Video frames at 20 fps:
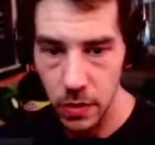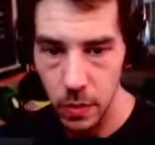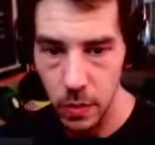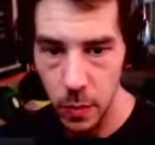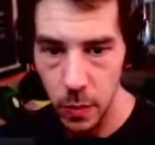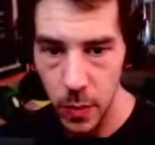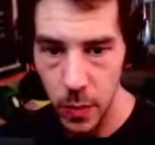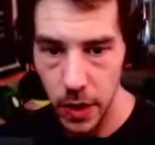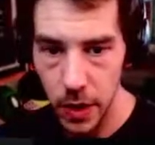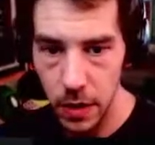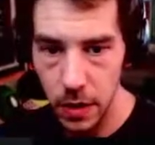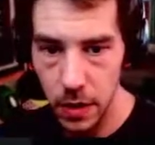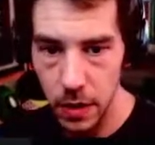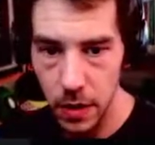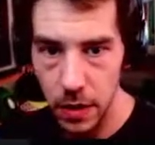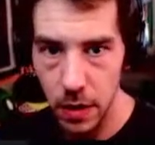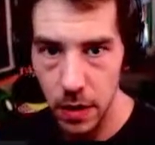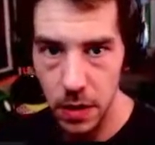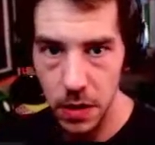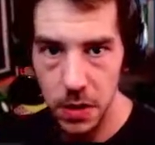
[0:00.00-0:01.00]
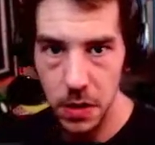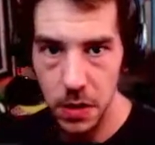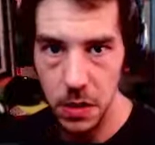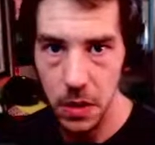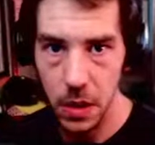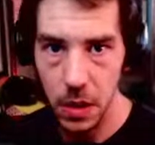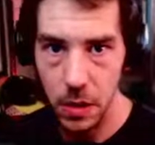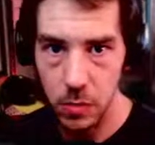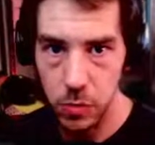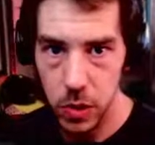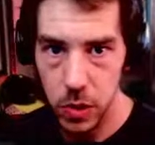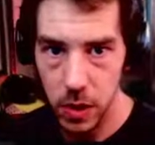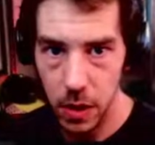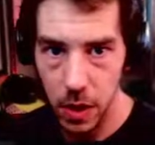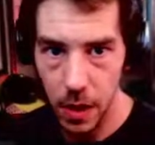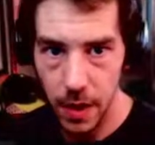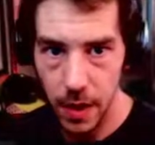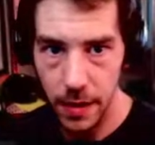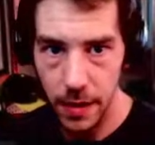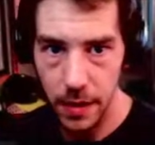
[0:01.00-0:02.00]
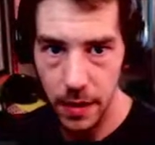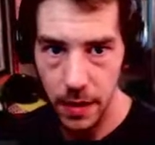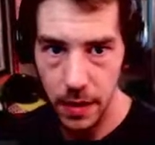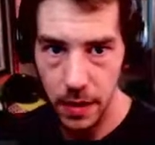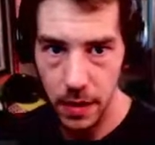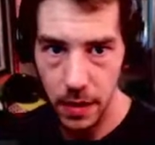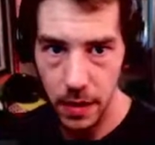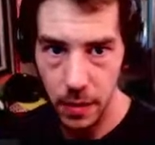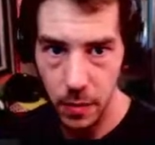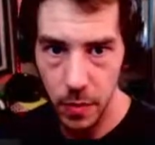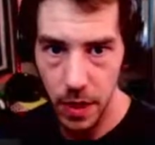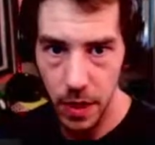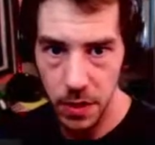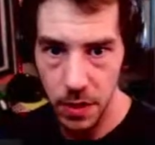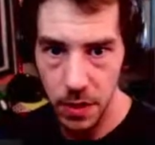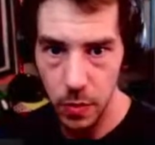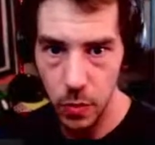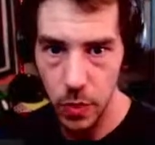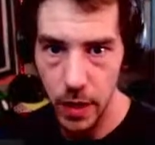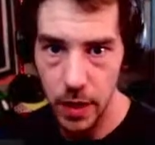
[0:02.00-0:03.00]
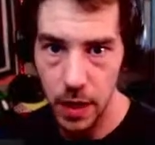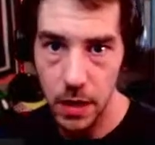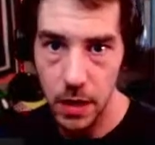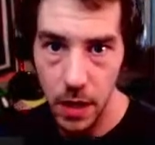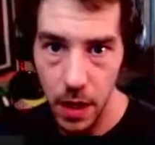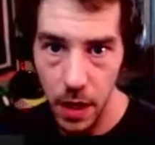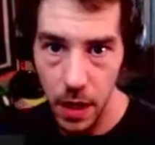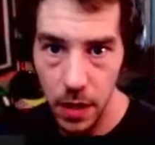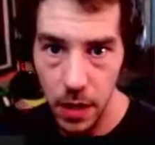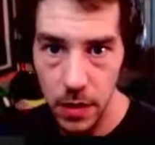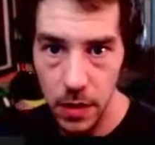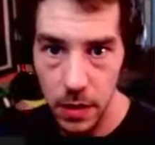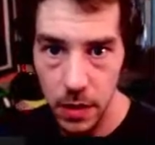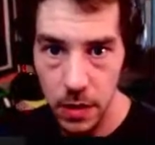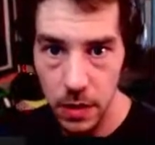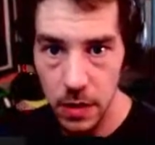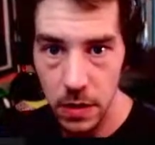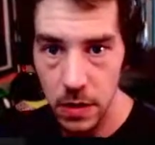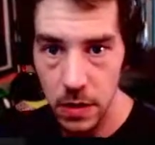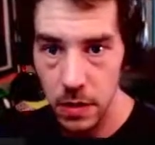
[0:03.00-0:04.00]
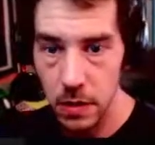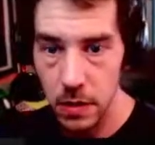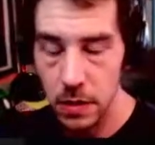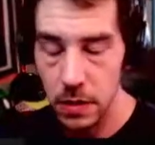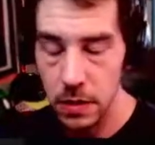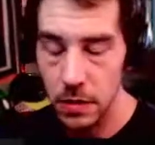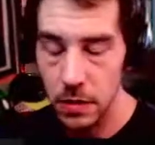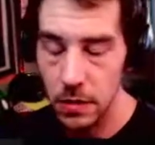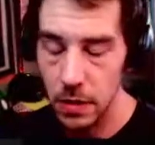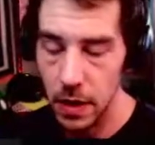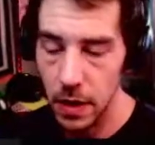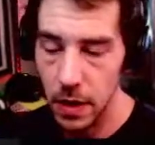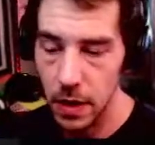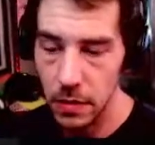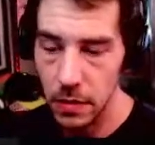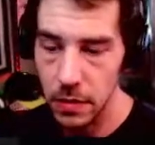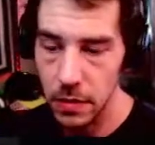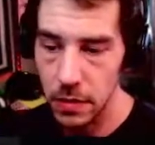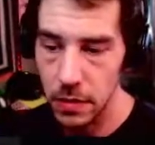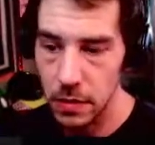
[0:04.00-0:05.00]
but it isn't applied in the best way yet, right?